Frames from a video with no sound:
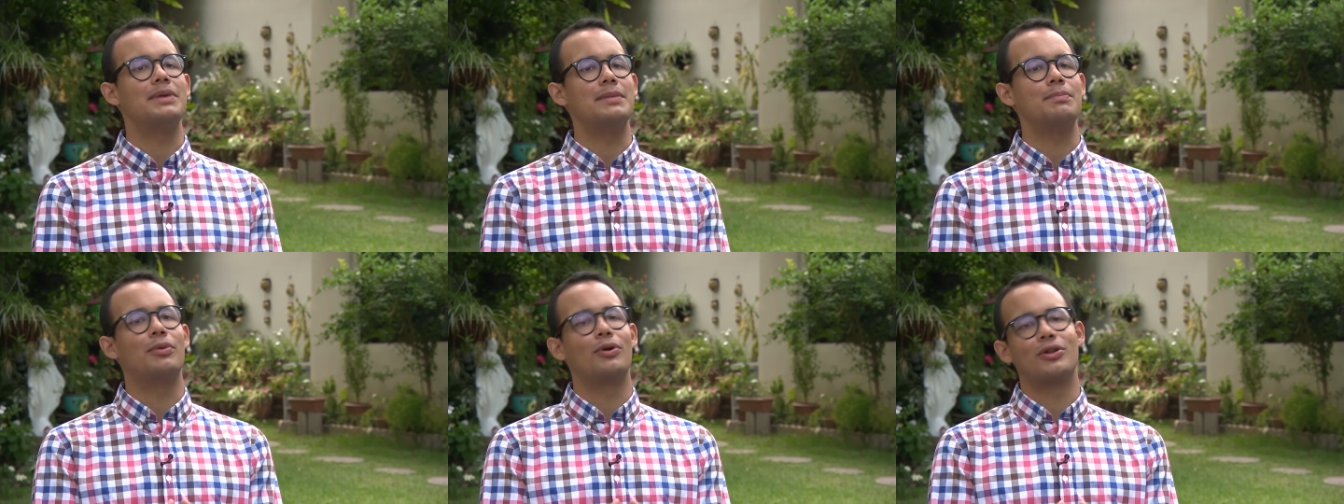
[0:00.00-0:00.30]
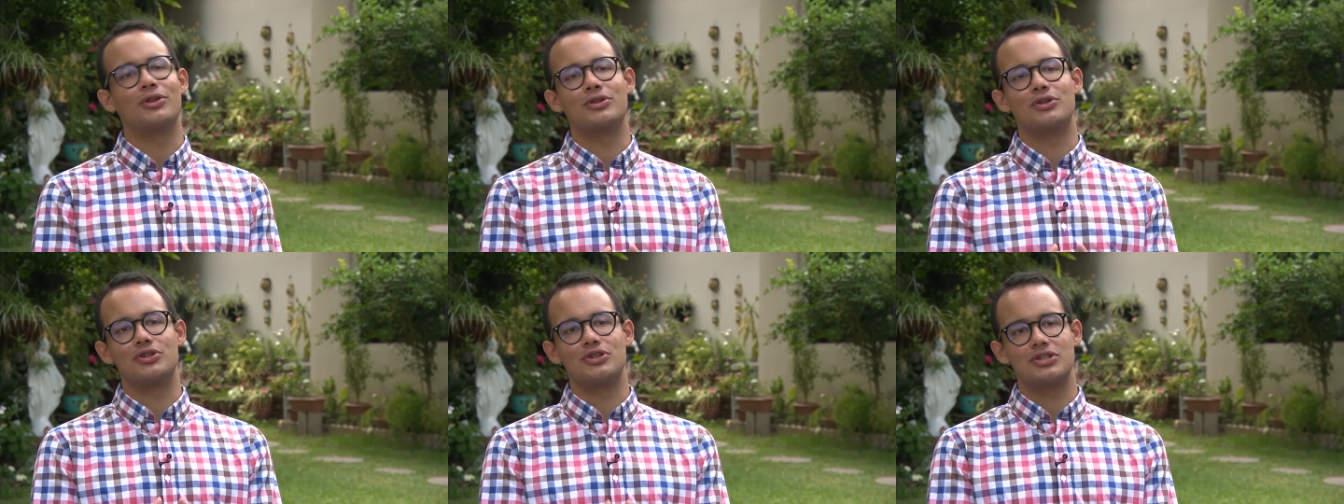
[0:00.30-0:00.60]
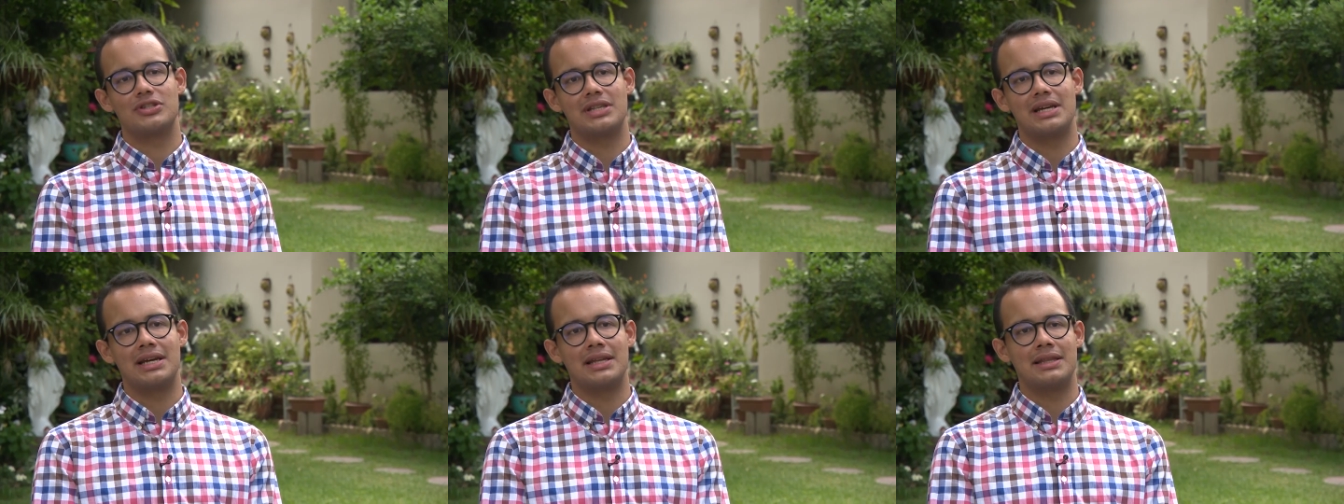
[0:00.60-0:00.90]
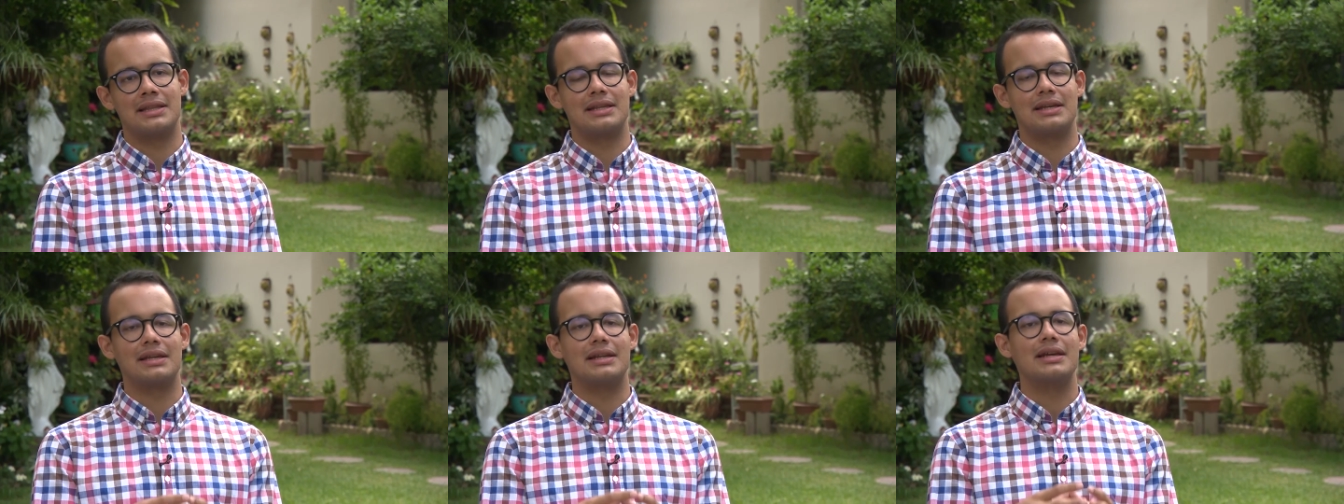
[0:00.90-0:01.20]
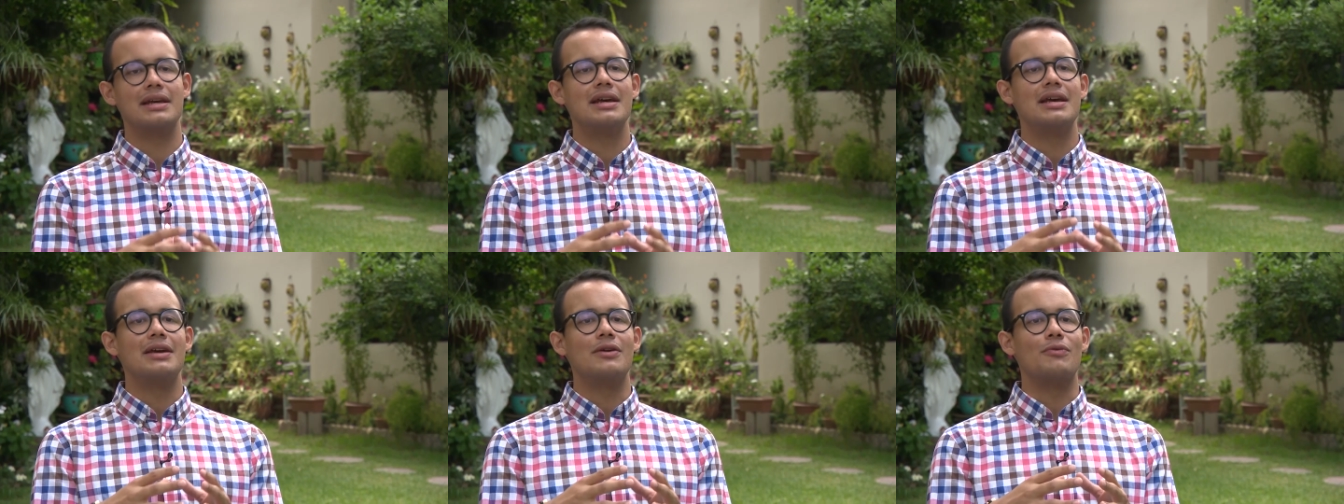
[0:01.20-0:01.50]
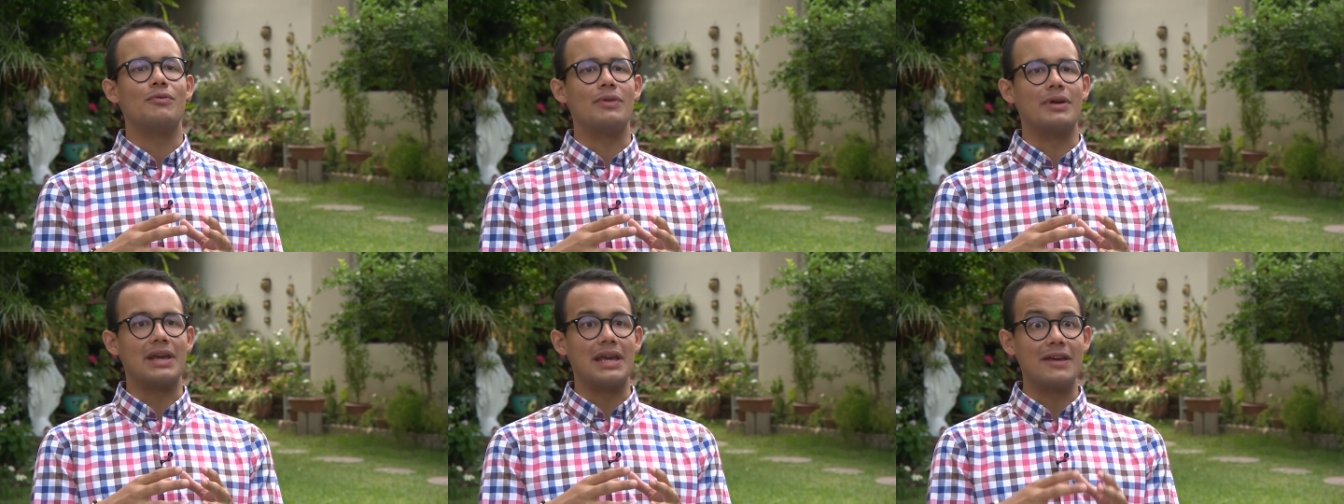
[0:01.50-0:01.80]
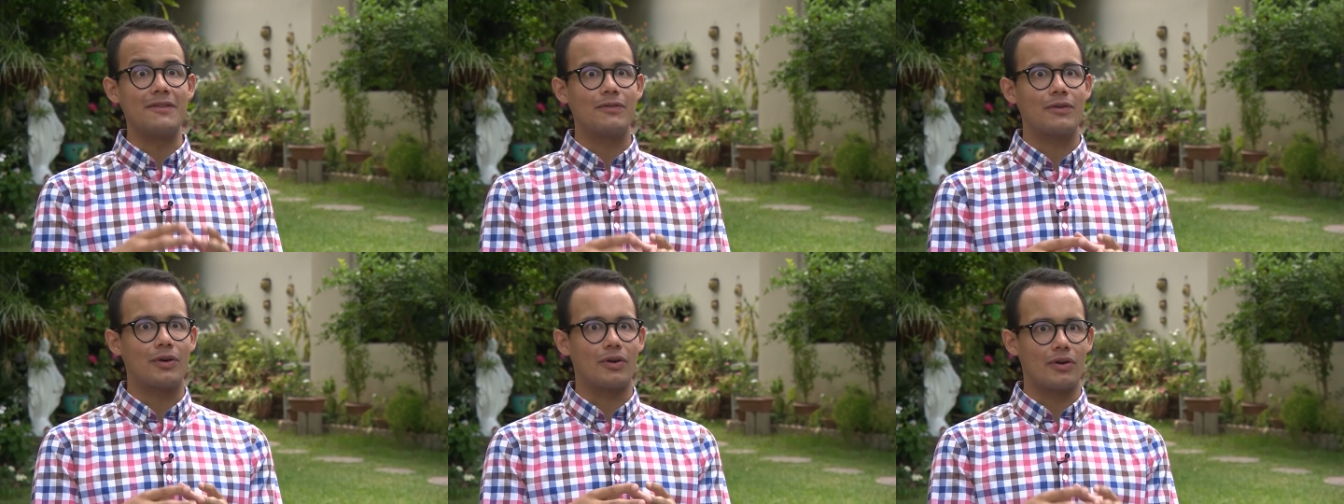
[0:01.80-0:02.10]
people understand that
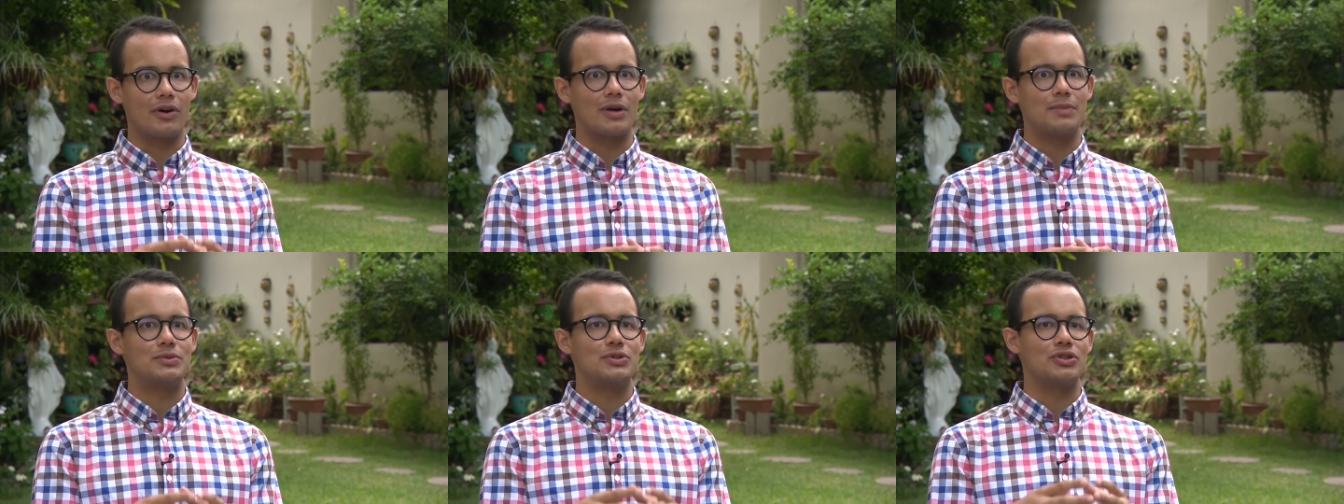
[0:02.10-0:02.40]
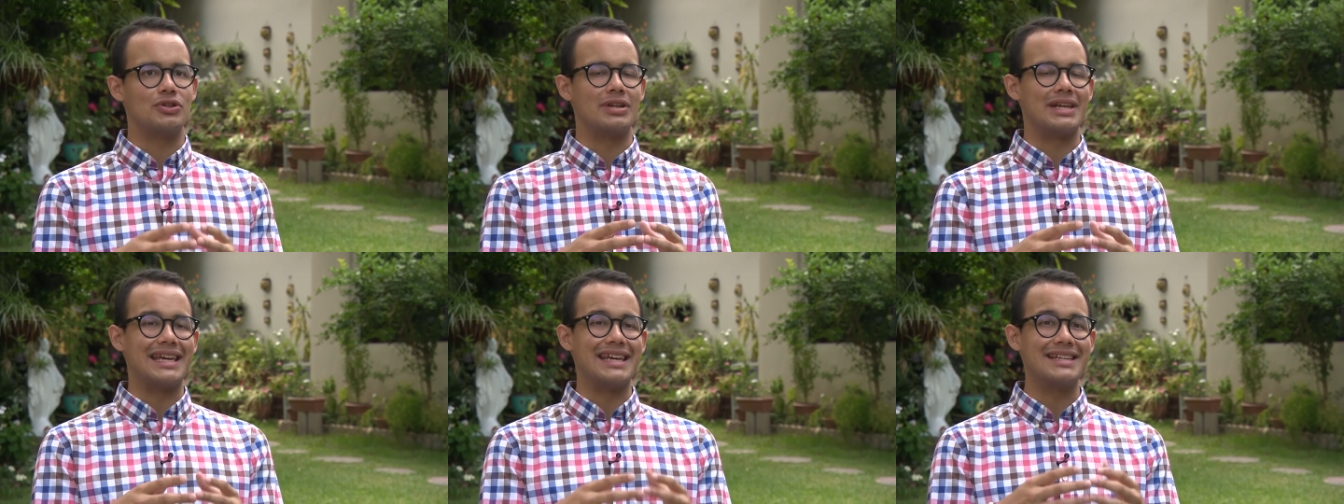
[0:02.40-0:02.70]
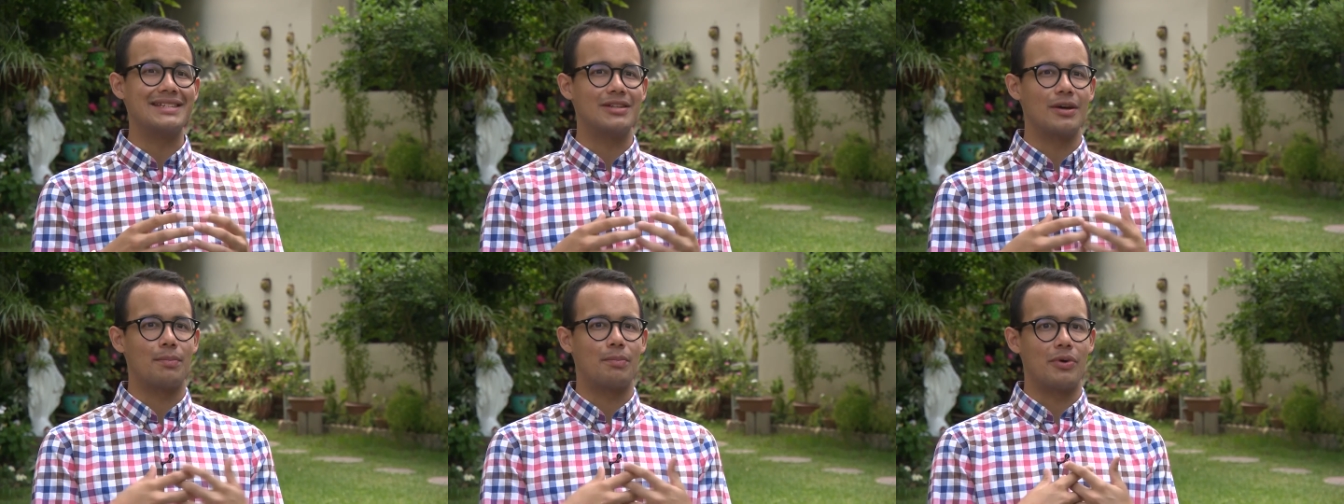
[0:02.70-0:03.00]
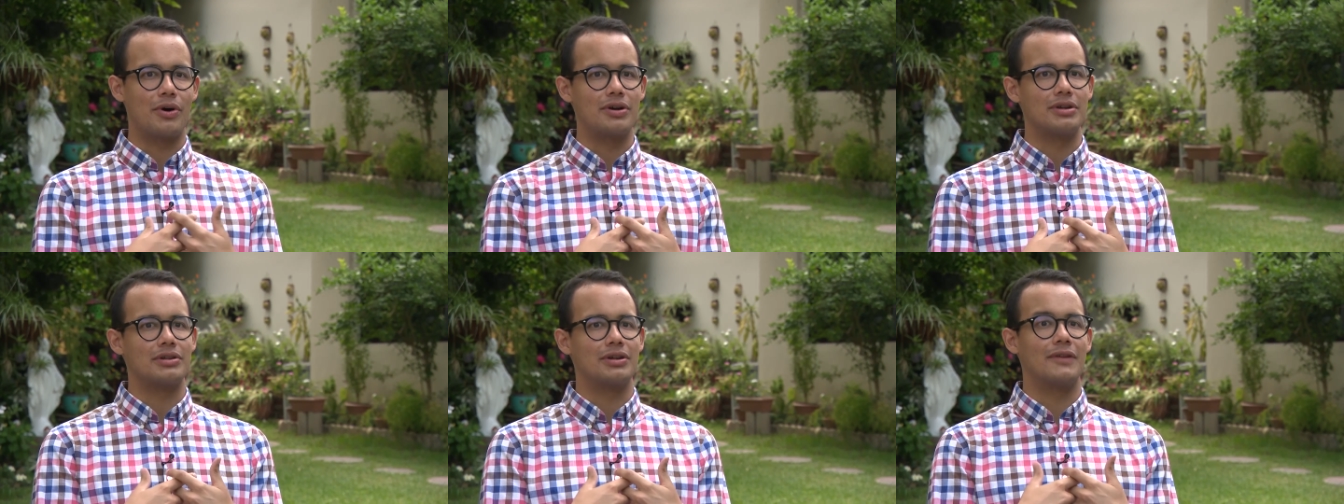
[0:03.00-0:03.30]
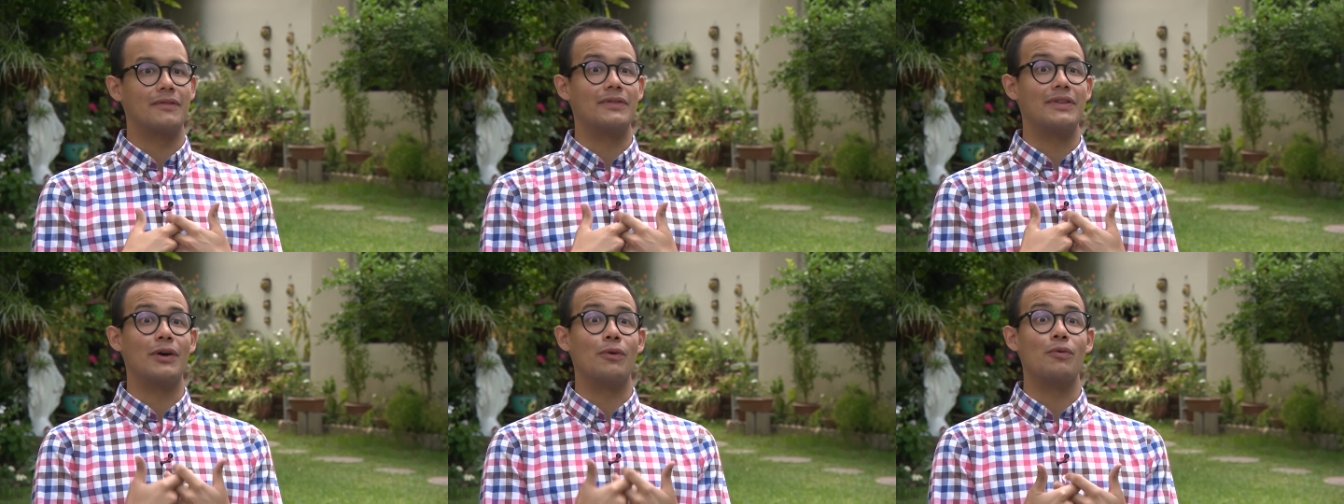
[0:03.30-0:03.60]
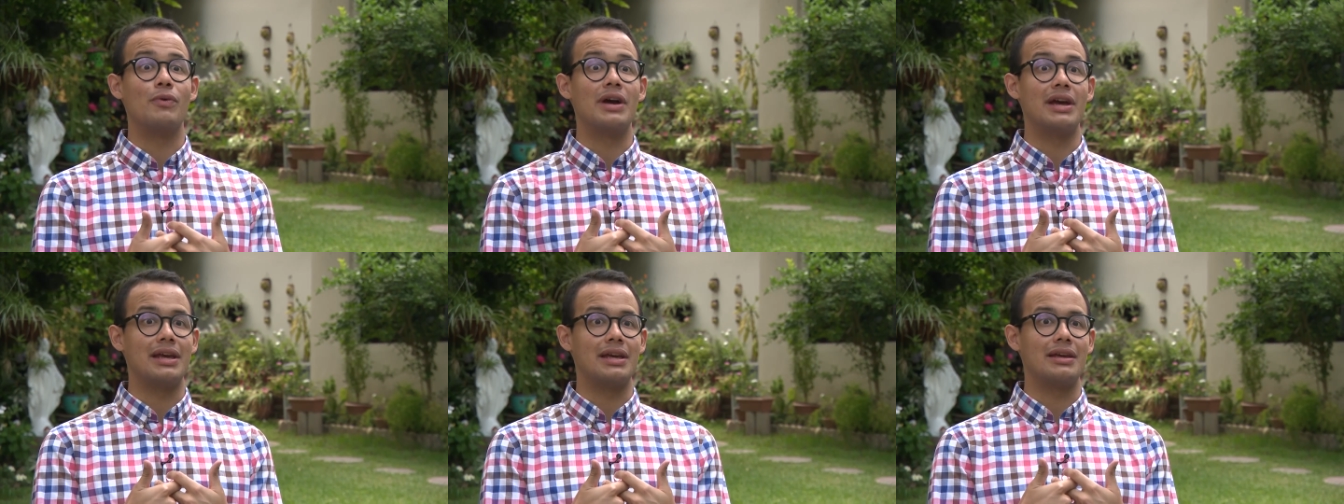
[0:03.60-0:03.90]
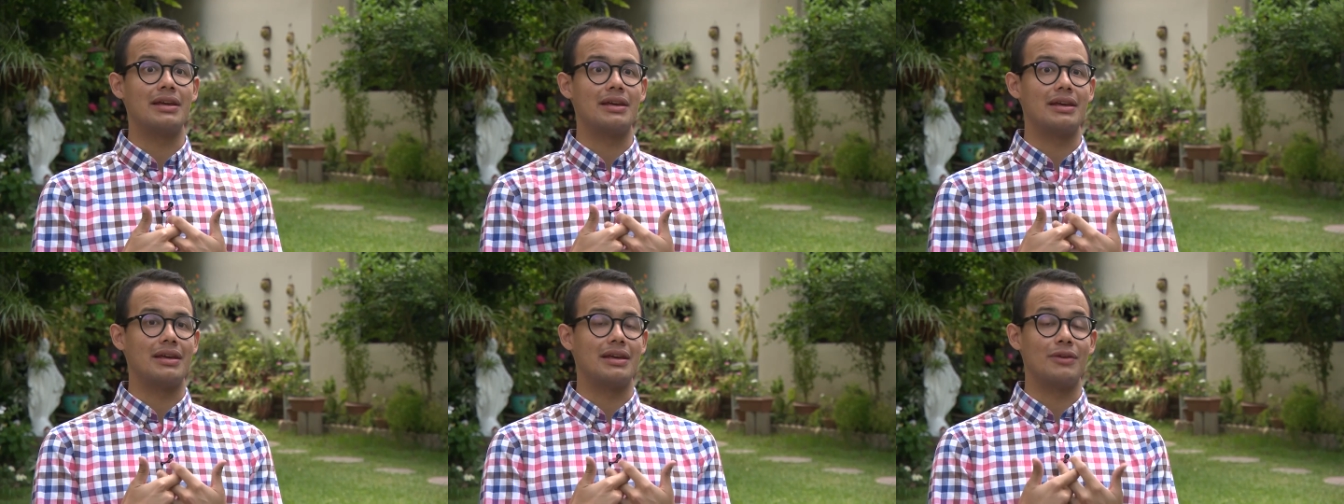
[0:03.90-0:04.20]
if corruption is a part of the way